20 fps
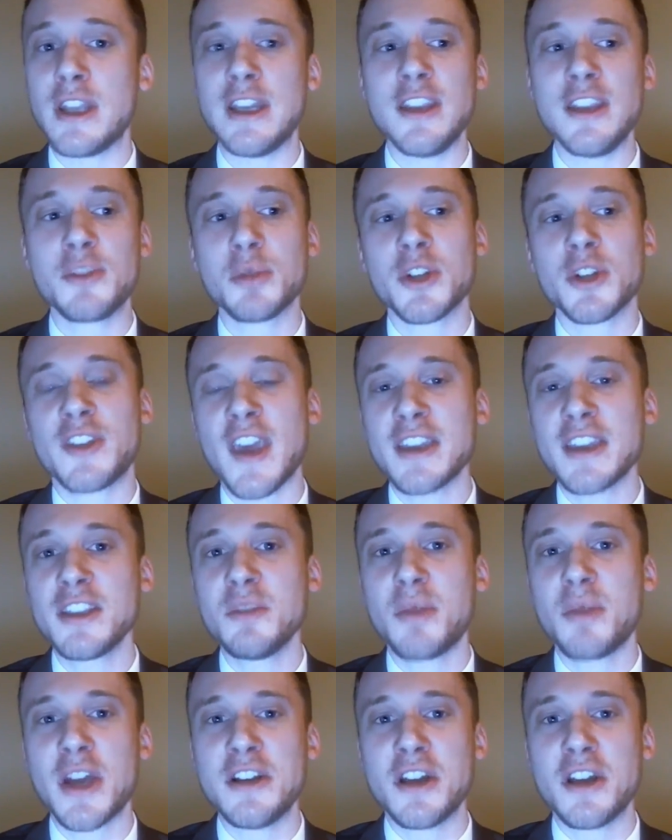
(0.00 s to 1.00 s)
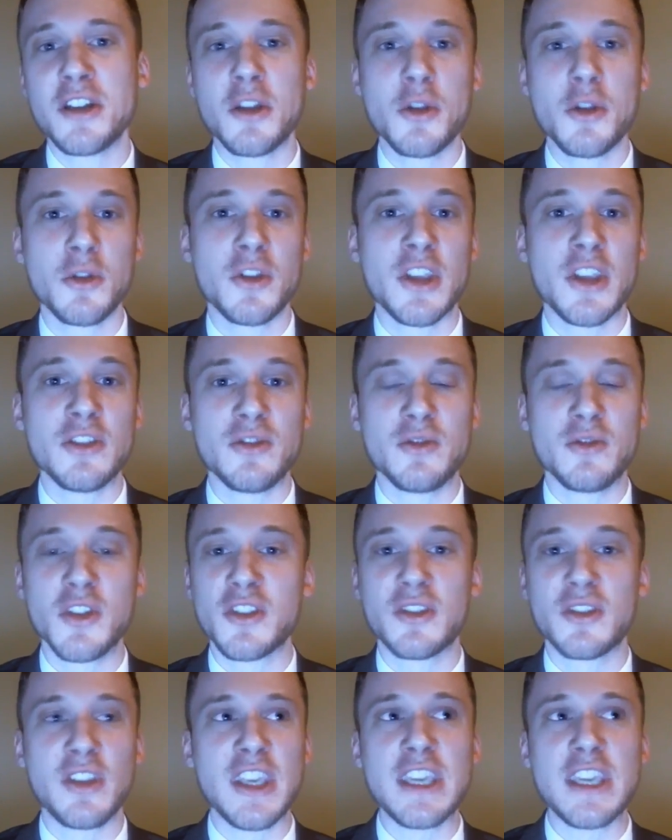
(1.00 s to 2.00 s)
and he's protected by none other than
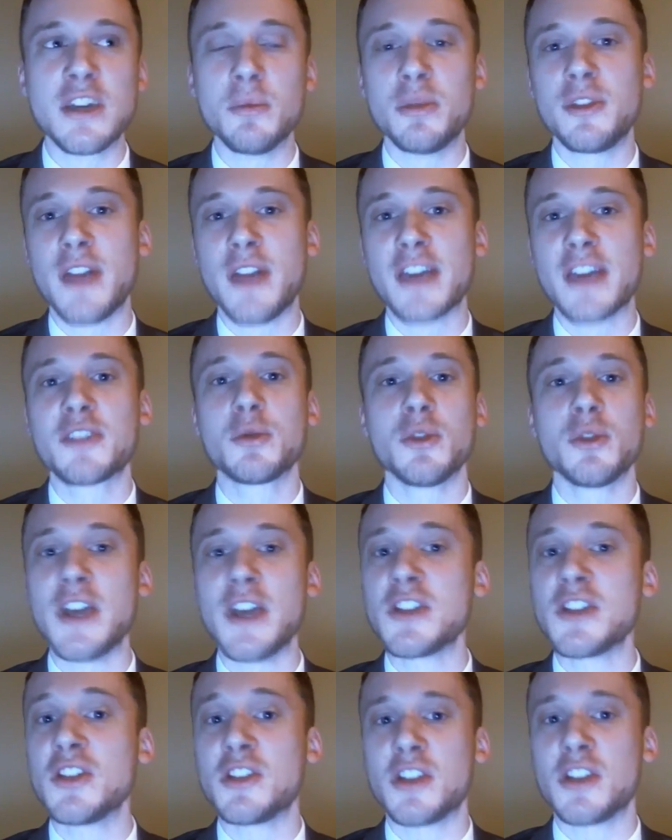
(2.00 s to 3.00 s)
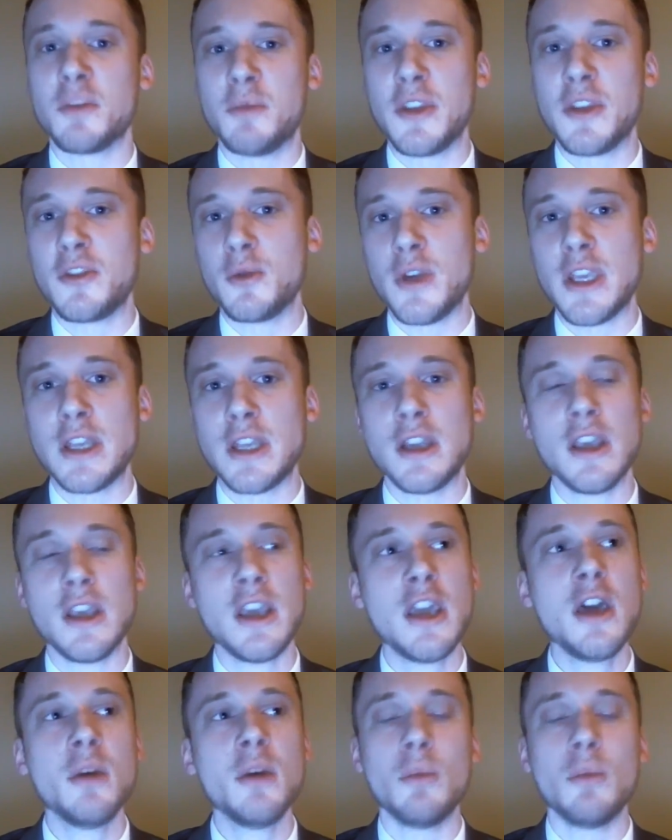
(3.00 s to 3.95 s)
just the complex relationship between